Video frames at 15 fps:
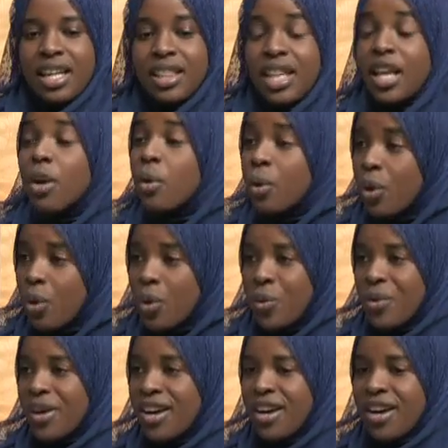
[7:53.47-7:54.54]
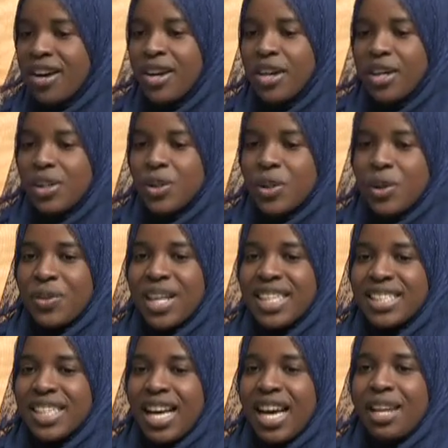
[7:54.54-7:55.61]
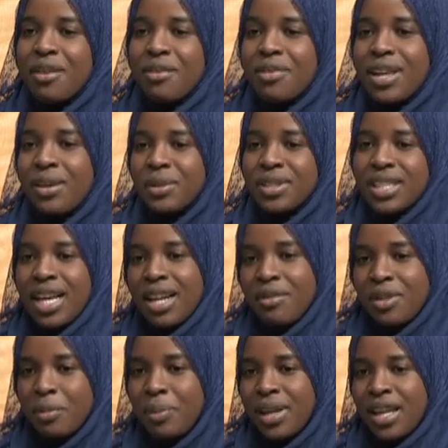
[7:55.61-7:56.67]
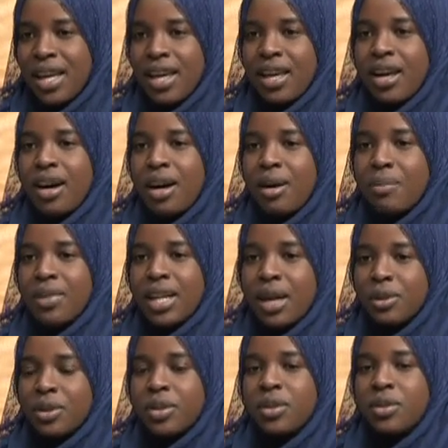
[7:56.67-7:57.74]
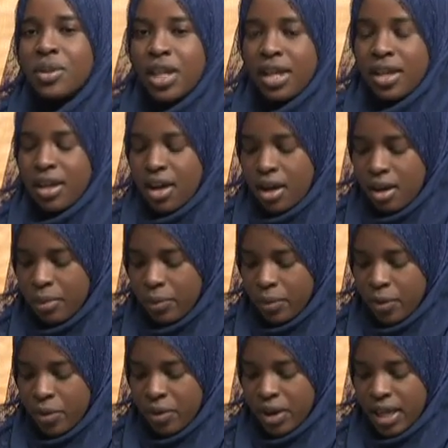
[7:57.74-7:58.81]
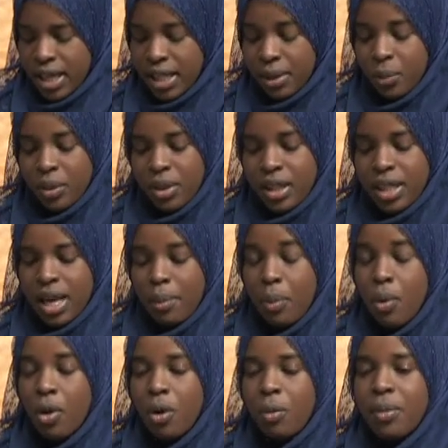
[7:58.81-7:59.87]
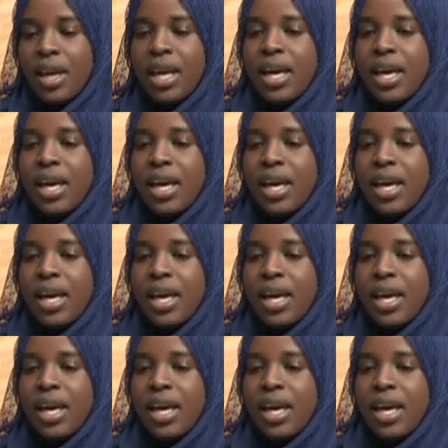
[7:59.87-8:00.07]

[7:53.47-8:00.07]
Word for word: they don't know who we are. So that's kind of, that was kind of the play um, that I was trying to um, create within that poem.